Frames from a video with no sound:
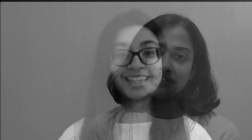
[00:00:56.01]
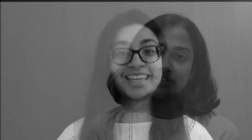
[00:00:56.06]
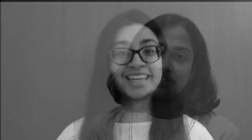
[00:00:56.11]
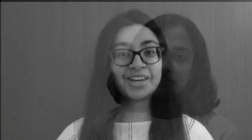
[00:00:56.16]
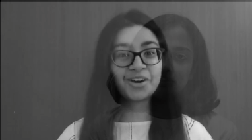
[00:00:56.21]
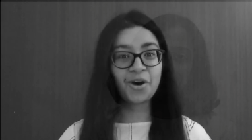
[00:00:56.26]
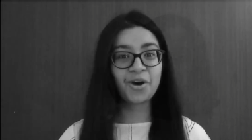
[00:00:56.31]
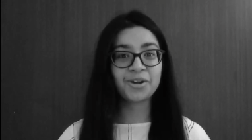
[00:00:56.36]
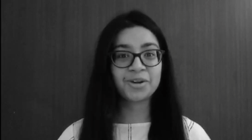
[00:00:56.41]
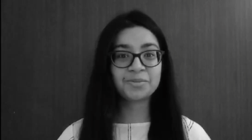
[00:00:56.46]

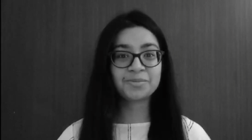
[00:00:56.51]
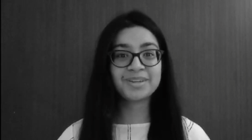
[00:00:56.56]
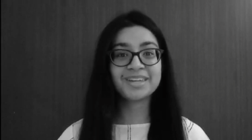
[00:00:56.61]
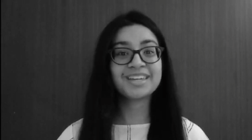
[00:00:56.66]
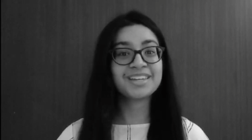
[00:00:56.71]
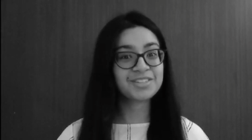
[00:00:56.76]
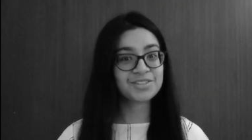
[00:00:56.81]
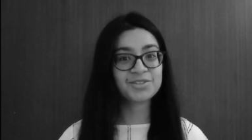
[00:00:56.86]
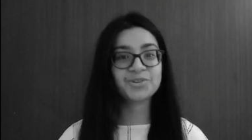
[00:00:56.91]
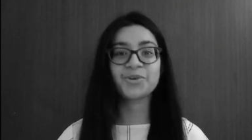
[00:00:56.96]
The
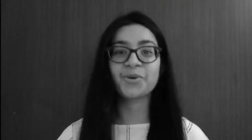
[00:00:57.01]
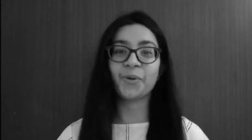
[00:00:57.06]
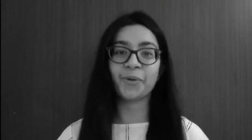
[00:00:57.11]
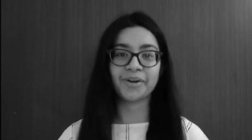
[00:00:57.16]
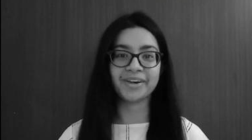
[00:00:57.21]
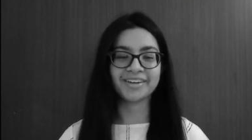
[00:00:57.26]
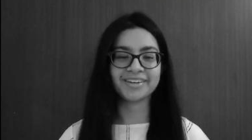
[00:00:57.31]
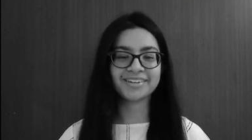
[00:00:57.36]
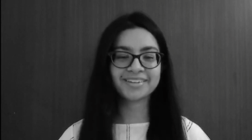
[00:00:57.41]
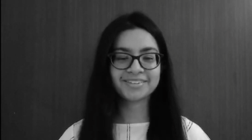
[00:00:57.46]
economy is
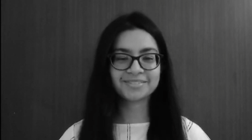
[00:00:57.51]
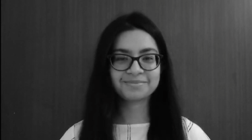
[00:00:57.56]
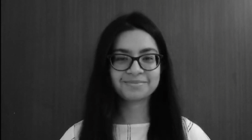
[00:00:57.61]
growing.